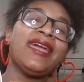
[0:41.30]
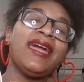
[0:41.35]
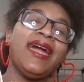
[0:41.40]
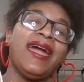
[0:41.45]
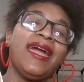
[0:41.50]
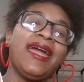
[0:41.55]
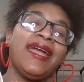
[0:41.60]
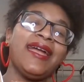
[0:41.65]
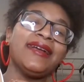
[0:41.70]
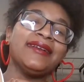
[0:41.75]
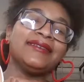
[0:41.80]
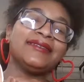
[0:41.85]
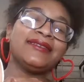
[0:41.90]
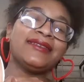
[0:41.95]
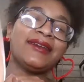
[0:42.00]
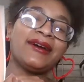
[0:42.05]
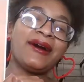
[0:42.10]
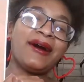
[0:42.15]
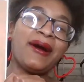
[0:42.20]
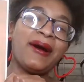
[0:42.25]

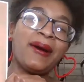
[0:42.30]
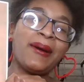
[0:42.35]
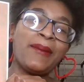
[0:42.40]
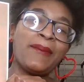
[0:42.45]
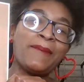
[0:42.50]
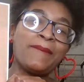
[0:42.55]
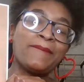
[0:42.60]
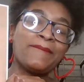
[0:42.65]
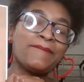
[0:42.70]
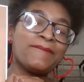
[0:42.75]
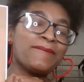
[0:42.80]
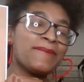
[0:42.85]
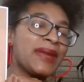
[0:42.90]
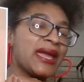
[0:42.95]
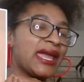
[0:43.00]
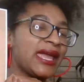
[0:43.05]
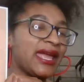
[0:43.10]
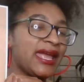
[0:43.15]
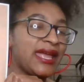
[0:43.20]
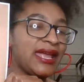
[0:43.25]
And
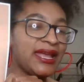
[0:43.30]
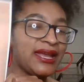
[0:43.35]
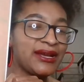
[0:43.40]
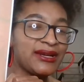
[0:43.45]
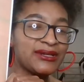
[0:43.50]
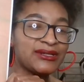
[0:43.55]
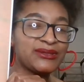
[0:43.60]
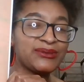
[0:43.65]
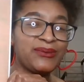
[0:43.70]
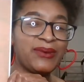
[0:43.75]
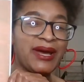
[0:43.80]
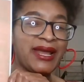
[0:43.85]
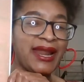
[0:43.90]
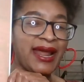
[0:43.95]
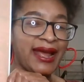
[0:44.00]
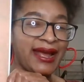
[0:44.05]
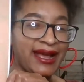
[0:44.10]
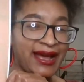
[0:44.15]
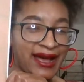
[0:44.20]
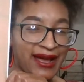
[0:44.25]
here's what
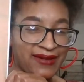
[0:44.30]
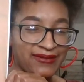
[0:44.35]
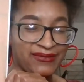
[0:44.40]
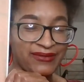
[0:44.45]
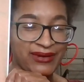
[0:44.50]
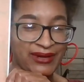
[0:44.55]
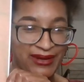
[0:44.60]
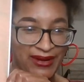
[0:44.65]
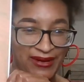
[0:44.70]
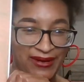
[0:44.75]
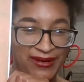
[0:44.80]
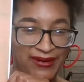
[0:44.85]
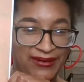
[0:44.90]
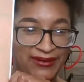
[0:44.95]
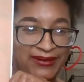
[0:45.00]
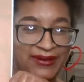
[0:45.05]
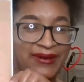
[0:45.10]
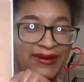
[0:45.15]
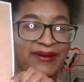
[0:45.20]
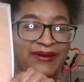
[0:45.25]
I got for
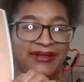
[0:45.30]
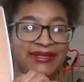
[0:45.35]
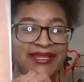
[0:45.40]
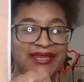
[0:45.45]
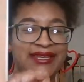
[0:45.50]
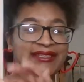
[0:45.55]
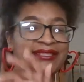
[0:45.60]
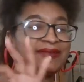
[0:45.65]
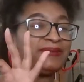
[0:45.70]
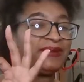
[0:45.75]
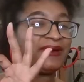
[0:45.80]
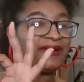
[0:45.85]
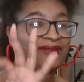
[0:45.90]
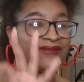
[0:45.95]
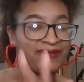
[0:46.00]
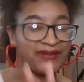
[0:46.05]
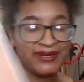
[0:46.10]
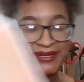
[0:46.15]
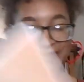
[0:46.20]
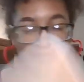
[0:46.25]
y'all on this. But
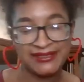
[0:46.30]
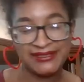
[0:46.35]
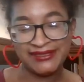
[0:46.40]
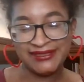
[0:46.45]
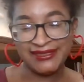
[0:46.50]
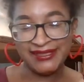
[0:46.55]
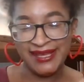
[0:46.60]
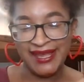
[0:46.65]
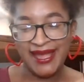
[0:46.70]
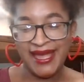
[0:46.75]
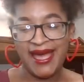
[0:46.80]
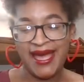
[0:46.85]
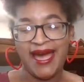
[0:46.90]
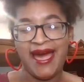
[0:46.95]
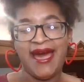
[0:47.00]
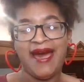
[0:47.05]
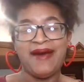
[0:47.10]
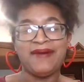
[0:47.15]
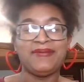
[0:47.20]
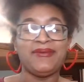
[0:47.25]
first,
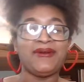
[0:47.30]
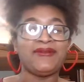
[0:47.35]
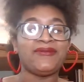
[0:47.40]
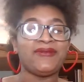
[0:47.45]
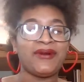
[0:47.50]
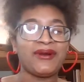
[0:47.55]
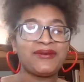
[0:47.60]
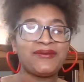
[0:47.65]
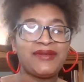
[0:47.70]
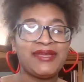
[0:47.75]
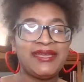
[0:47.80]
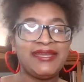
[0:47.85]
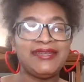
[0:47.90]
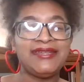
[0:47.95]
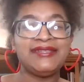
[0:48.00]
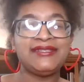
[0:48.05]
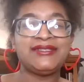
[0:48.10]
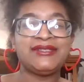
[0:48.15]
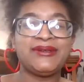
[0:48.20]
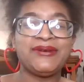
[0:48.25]
before we get
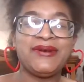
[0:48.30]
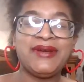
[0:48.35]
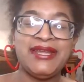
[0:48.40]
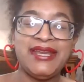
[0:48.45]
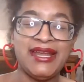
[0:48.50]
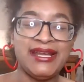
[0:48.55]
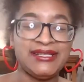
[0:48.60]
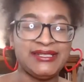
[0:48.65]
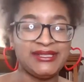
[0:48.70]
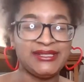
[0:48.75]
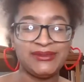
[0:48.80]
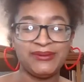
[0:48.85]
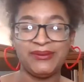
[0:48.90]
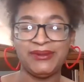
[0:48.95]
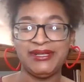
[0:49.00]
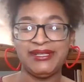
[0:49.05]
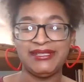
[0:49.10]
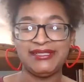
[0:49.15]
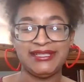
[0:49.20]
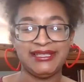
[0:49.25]
into it, I just
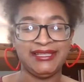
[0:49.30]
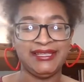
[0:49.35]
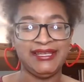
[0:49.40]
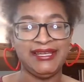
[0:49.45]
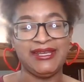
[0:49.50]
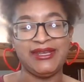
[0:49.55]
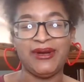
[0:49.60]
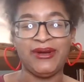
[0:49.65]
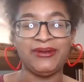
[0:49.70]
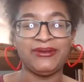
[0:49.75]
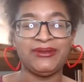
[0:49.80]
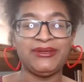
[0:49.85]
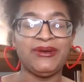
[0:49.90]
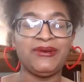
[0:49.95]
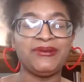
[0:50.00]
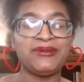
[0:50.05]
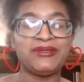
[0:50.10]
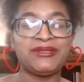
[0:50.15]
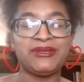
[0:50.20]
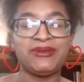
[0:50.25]
wanted to let y'all
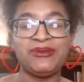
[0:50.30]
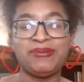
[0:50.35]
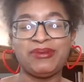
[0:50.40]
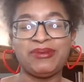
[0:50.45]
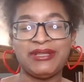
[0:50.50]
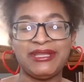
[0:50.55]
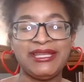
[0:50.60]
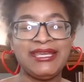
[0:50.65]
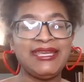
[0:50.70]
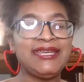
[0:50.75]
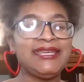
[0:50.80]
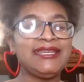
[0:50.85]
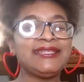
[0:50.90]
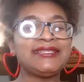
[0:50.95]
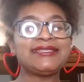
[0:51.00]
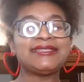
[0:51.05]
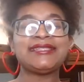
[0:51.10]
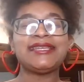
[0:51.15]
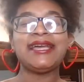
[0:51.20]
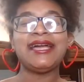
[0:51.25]
know to
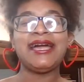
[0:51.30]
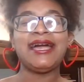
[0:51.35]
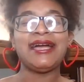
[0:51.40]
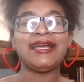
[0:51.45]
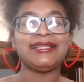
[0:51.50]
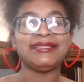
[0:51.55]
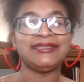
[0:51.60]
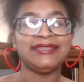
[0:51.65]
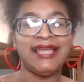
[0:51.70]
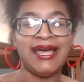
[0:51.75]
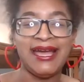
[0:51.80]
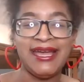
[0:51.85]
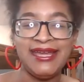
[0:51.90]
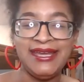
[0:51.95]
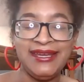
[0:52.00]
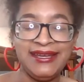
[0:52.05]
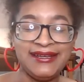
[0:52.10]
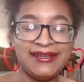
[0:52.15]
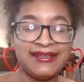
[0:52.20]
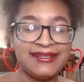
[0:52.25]
please
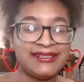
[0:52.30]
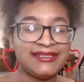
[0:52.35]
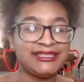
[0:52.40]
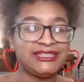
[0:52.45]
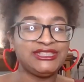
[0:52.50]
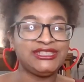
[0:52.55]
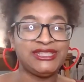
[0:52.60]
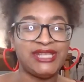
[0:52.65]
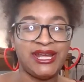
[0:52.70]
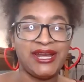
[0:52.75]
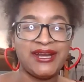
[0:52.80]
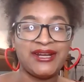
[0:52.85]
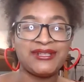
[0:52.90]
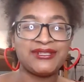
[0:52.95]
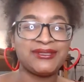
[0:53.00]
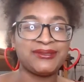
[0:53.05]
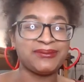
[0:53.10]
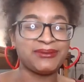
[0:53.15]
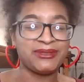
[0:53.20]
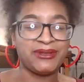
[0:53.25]
like, share,
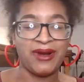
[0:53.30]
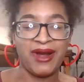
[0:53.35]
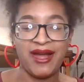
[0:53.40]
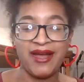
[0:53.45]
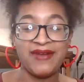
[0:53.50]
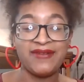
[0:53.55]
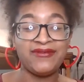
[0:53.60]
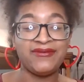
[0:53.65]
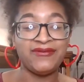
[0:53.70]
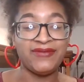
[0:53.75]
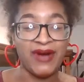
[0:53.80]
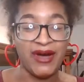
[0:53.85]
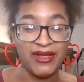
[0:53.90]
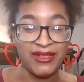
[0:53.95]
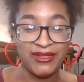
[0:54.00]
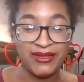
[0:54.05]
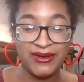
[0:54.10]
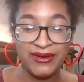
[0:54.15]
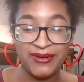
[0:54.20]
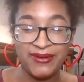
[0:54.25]
subscribe,
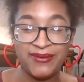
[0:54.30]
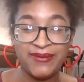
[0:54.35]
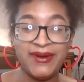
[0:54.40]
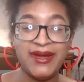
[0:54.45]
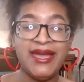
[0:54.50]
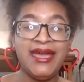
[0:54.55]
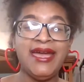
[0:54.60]
follow.